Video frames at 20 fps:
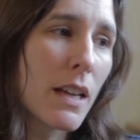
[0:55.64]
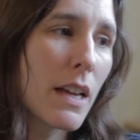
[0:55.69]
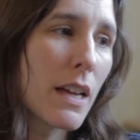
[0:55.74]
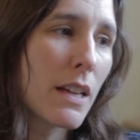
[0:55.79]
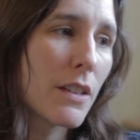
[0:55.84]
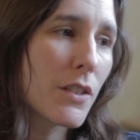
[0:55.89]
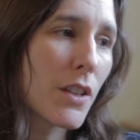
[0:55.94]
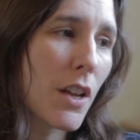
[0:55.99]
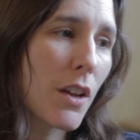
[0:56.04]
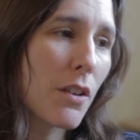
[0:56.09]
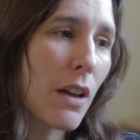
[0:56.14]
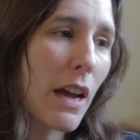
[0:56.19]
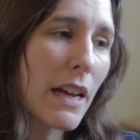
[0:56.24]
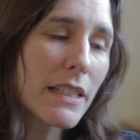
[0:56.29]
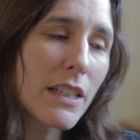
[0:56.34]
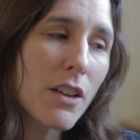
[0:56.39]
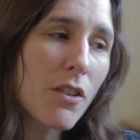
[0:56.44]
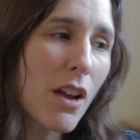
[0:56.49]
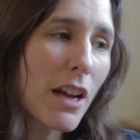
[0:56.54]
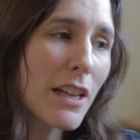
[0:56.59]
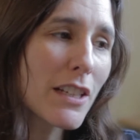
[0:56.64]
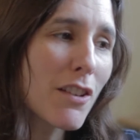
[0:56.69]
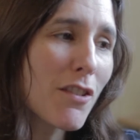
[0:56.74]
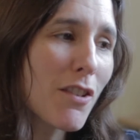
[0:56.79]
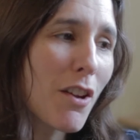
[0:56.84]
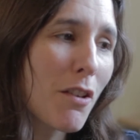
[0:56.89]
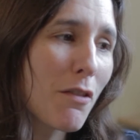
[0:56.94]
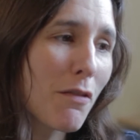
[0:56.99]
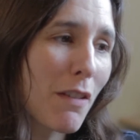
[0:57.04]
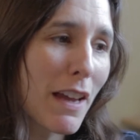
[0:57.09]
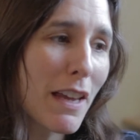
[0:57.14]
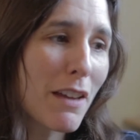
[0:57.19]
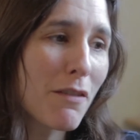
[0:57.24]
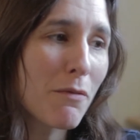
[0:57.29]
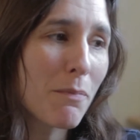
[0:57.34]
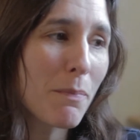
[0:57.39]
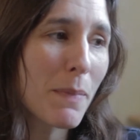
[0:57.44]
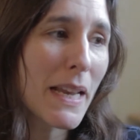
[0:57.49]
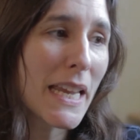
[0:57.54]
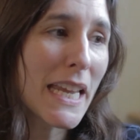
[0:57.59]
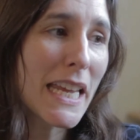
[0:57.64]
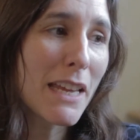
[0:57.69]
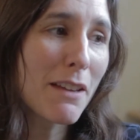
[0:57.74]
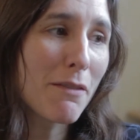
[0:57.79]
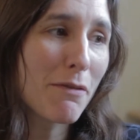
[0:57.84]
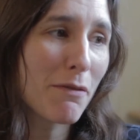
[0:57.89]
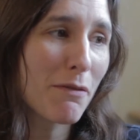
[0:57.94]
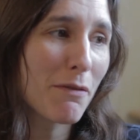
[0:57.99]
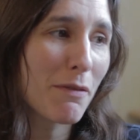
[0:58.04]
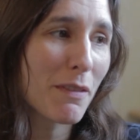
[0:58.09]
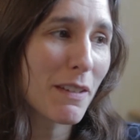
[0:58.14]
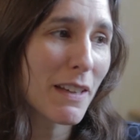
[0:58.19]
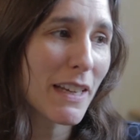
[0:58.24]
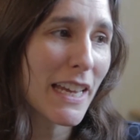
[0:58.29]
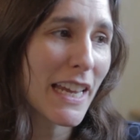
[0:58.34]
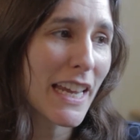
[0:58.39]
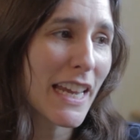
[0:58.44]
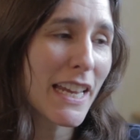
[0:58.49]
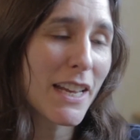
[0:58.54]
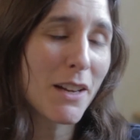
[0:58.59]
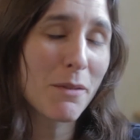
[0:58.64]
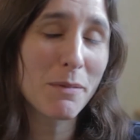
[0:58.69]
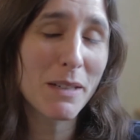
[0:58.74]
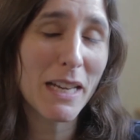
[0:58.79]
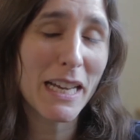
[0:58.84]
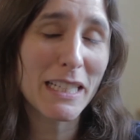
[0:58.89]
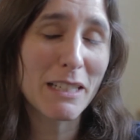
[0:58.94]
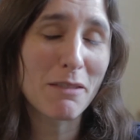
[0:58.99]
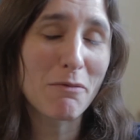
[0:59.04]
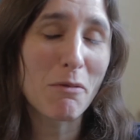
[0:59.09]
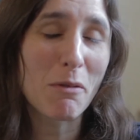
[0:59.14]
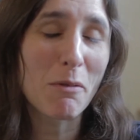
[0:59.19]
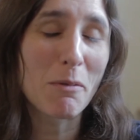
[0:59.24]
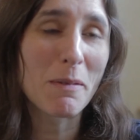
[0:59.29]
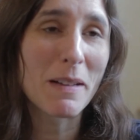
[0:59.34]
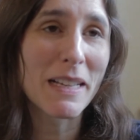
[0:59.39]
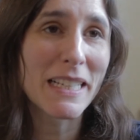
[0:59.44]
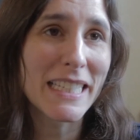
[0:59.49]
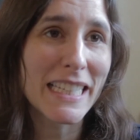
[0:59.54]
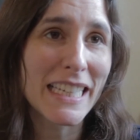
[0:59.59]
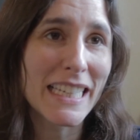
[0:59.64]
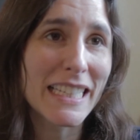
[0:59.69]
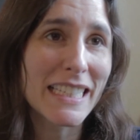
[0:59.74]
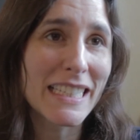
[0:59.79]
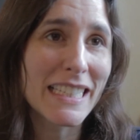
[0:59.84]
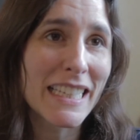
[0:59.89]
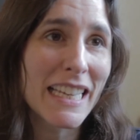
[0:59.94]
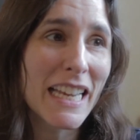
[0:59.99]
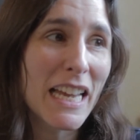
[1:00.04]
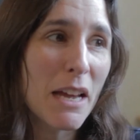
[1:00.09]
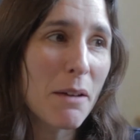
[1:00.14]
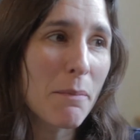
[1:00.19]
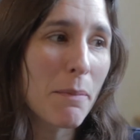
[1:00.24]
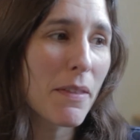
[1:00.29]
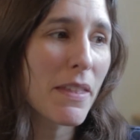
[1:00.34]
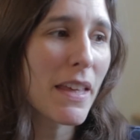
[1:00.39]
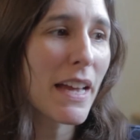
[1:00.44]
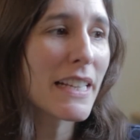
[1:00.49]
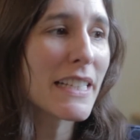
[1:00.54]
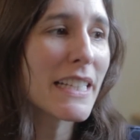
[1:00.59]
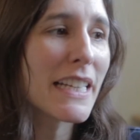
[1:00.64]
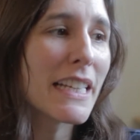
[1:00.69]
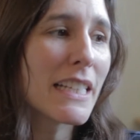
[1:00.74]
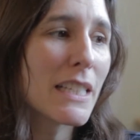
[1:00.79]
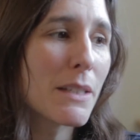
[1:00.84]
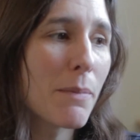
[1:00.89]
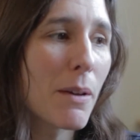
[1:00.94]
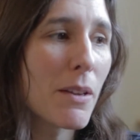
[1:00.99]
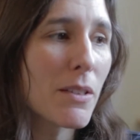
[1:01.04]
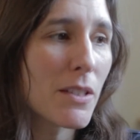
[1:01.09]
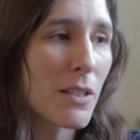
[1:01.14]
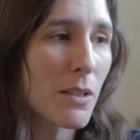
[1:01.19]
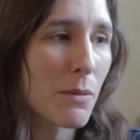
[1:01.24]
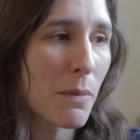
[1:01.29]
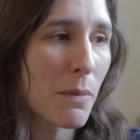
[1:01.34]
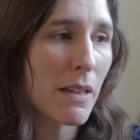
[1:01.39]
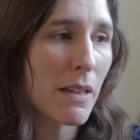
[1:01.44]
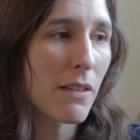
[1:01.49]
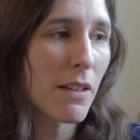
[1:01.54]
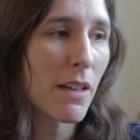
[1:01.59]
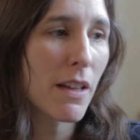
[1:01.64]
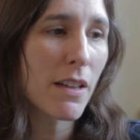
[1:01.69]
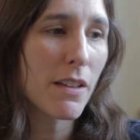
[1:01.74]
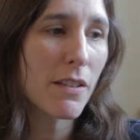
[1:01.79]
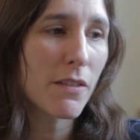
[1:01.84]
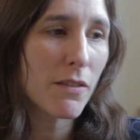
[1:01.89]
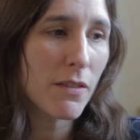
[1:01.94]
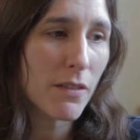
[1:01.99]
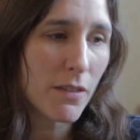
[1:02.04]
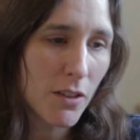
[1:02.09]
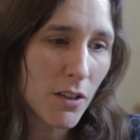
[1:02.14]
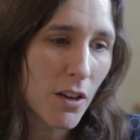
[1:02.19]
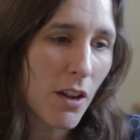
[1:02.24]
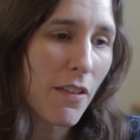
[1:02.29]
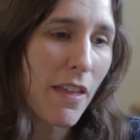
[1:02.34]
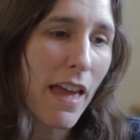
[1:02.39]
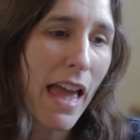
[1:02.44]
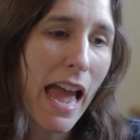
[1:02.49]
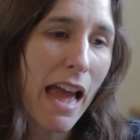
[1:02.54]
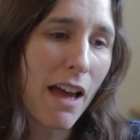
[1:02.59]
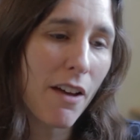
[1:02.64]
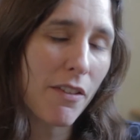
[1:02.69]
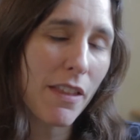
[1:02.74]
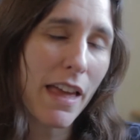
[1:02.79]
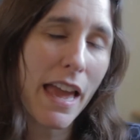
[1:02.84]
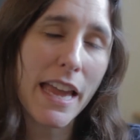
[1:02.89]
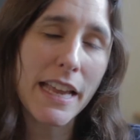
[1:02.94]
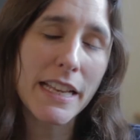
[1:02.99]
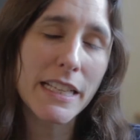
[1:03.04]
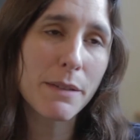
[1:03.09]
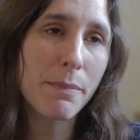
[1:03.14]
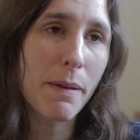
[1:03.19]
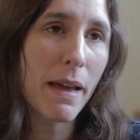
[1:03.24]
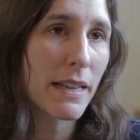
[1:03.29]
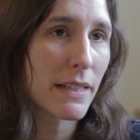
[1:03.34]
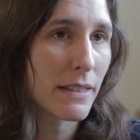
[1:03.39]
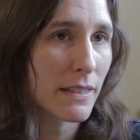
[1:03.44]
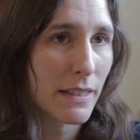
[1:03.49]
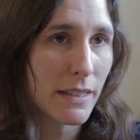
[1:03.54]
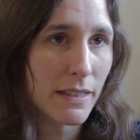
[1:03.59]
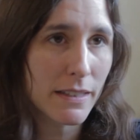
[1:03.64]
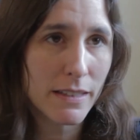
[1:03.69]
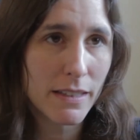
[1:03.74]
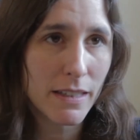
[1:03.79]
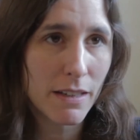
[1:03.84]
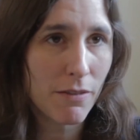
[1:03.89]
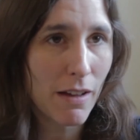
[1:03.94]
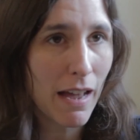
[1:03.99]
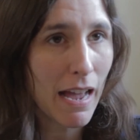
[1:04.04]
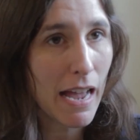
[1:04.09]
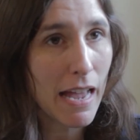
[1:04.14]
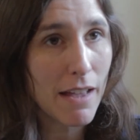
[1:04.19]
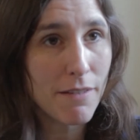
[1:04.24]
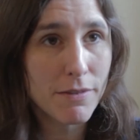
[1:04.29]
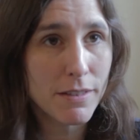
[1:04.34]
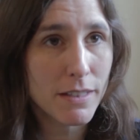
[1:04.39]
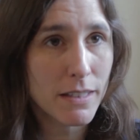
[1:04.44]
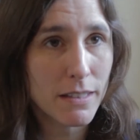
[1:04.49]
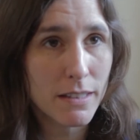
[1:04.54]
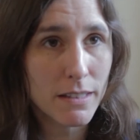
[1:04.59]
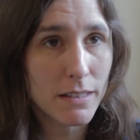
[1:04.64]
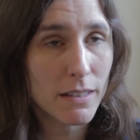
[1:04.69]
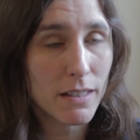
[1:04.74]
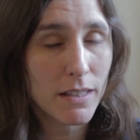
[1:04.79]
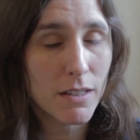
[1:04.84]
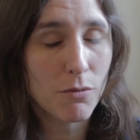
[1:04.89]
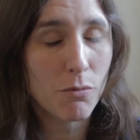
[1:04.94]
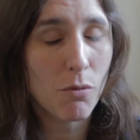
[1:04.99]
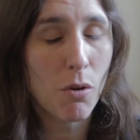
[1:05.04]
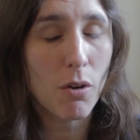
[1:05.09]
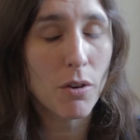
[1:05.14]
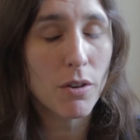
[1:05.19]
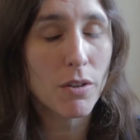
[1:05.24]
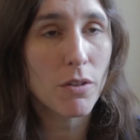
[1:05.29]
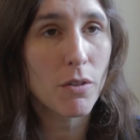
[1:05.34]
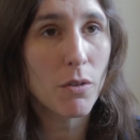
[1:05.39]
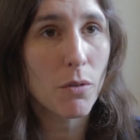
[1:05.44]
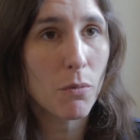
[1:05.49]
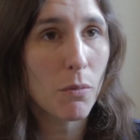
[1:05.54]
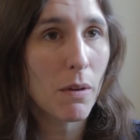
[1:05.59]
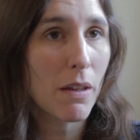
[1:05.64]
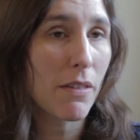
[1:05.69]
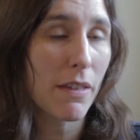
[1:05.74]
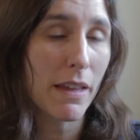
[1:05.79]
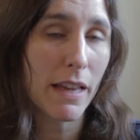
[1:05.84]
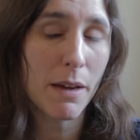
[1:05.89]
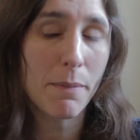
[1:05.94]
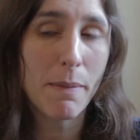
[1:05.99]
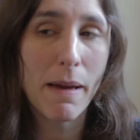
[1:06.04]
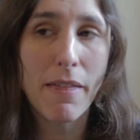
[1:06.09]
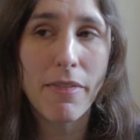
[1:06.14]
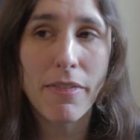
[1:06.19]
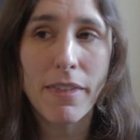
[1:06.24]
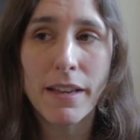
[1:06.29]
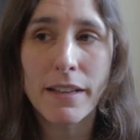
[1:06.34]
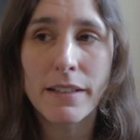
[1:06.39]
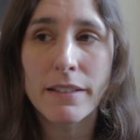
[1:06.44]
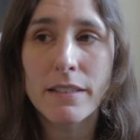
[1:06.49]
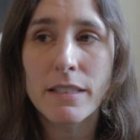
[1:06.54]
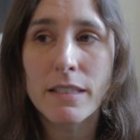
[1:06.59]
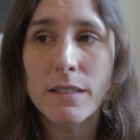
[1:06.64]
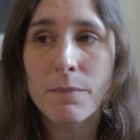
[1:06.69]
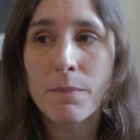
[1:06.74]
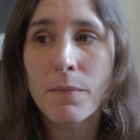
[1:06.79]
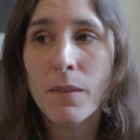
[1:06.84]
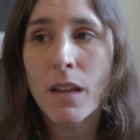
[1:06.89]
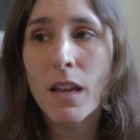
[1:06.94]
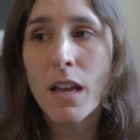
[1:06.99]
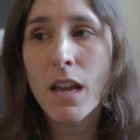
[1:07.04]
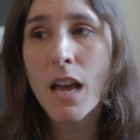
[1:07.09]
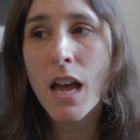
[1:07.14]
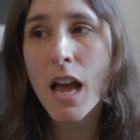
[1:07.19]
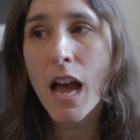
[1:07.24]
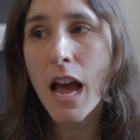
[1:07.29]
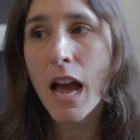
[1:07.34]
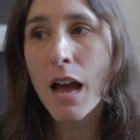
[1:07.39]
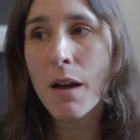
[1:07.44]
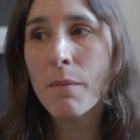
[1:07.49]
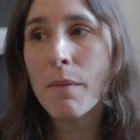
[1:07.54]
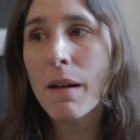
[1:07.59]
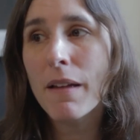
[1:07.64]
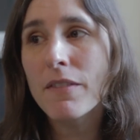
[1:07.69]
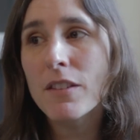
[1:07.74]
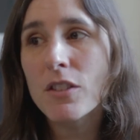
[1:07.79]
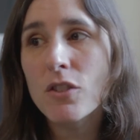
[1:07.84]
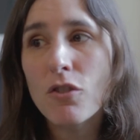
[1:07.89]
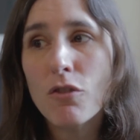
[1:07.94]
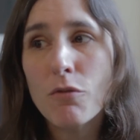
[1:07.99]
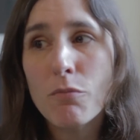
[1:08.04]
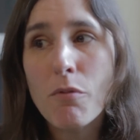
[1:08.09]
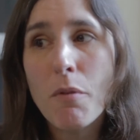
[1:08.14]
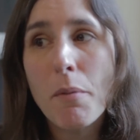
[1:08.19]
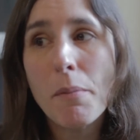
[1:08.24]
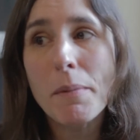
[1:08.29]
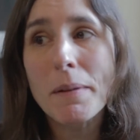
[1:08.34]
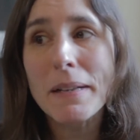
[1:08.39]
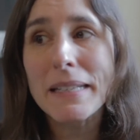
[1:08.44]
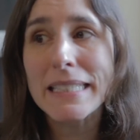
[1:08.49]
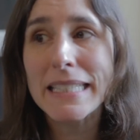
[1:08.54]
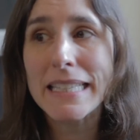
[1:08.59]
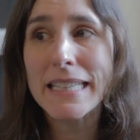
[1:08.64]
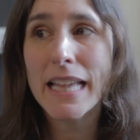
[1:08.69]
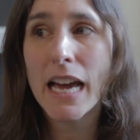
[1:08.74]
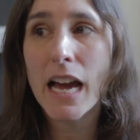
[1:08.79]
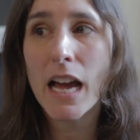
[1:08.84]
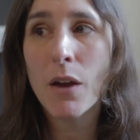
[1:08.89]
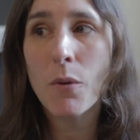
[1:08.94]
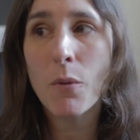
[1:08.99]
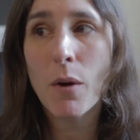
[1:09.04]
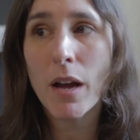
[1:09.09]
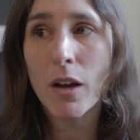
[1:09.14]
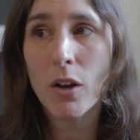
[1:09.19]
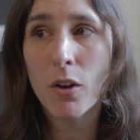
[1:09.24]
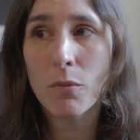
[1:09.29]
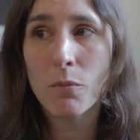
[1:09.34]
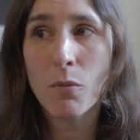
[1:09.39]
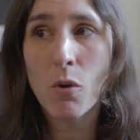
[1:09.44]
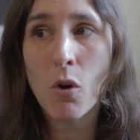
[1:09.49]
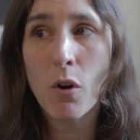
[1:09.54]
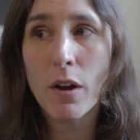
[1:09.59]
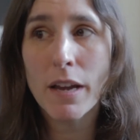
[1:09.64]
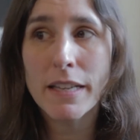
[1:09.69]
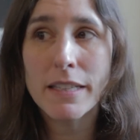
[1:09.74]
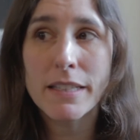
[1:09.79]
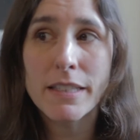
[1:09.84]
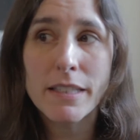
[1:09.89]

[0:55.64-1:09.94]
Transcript: So I don't, I don't know if I even believe in objective probabilities, but the idea is supposed to that you know, they're out there independent of our evidence and of what we think about things. Um, and the sort of probability that I work on more is